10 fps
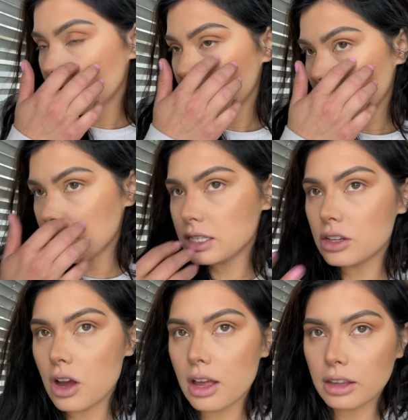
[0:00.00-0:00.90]
it's
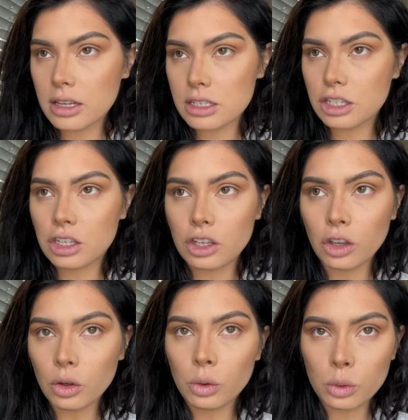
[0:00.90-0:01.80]
not this
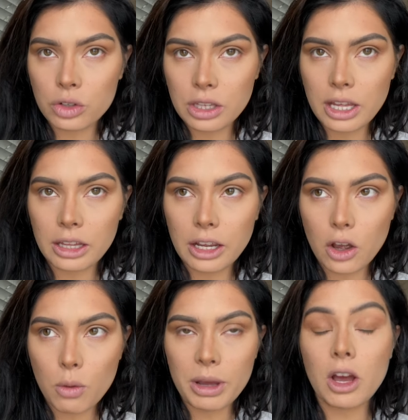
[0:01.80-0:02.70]
huge thing like,
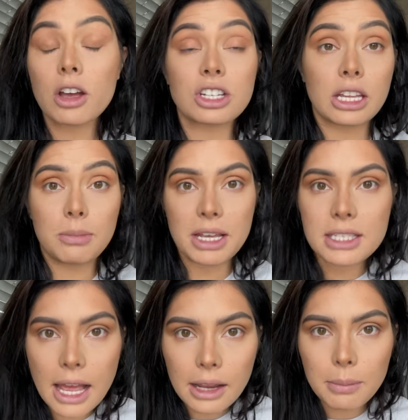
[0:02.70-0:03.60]
oh my gosh, I need my
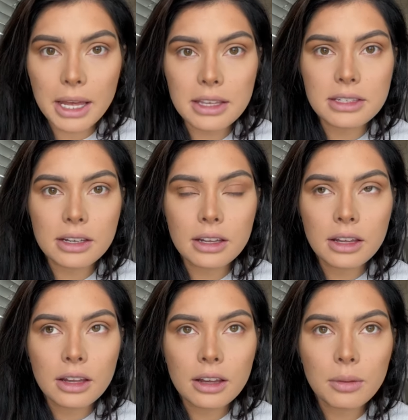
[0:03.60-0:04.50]
setting mist,
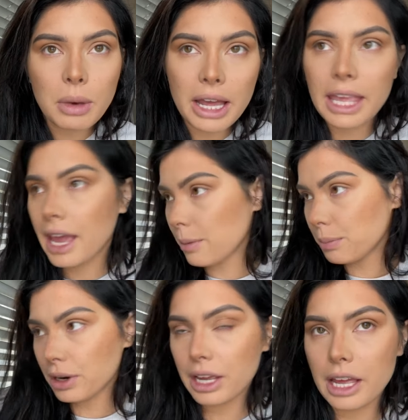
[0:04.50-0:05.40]
but I can't
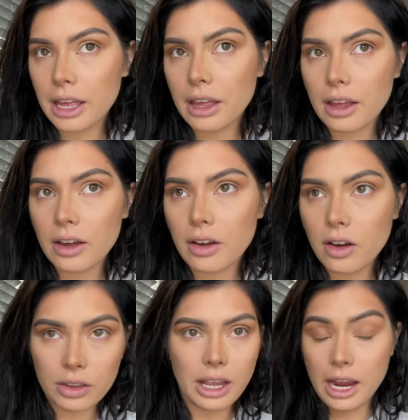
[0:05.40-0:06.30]
bring it
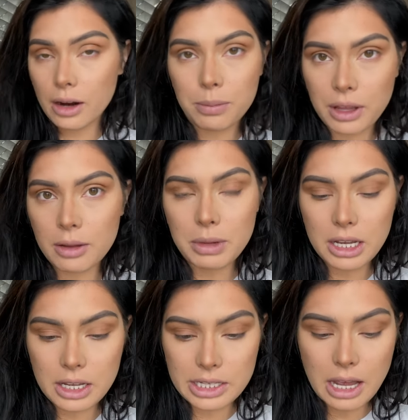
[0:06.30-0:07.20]
on the airplane
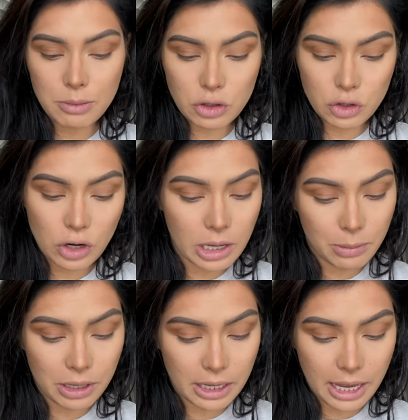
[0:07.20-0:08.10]
because I'm just trying to
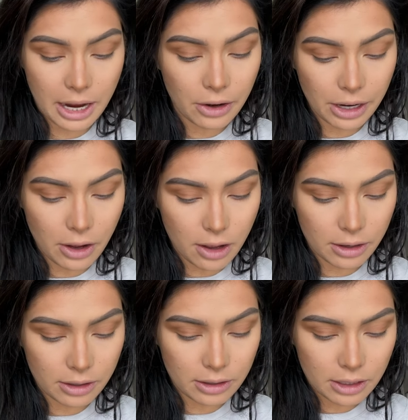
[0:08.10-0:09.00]
bring a
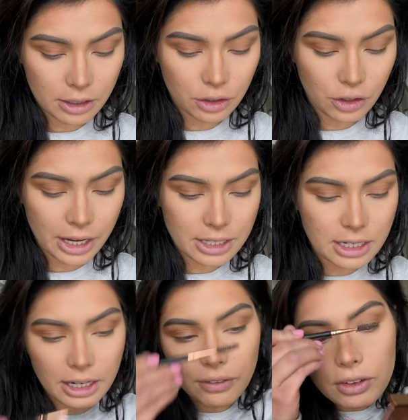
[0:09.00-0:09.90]
carry-on.
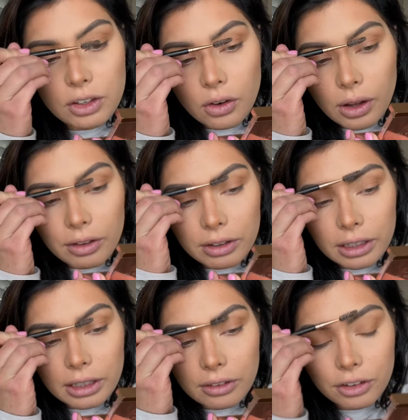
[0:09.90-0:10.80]
Granted, if you don't have a,
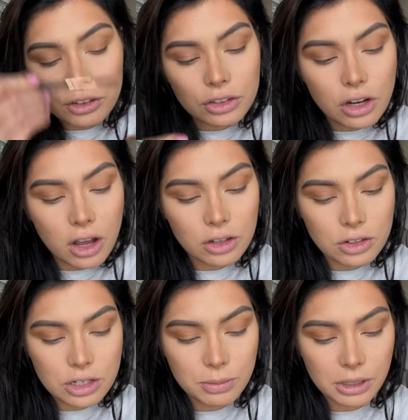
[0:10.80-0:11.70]
if you're not
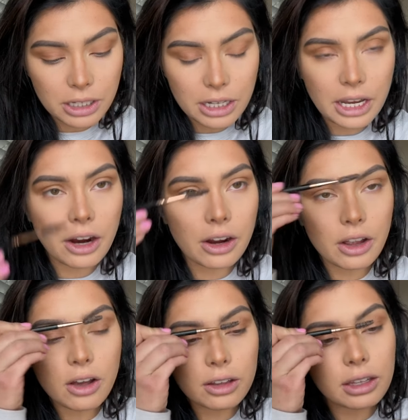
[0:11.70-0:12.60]
just bringing a
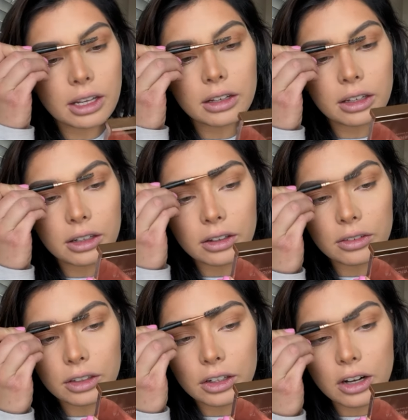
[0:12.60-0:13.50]
carry-on, then you
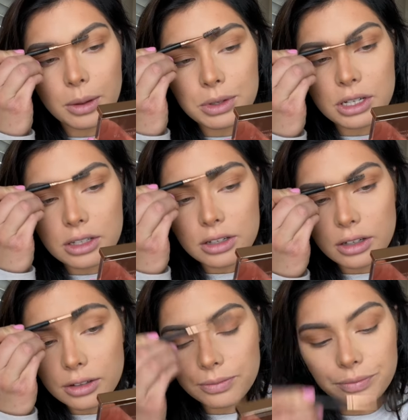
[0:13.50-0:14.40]
know, your options are,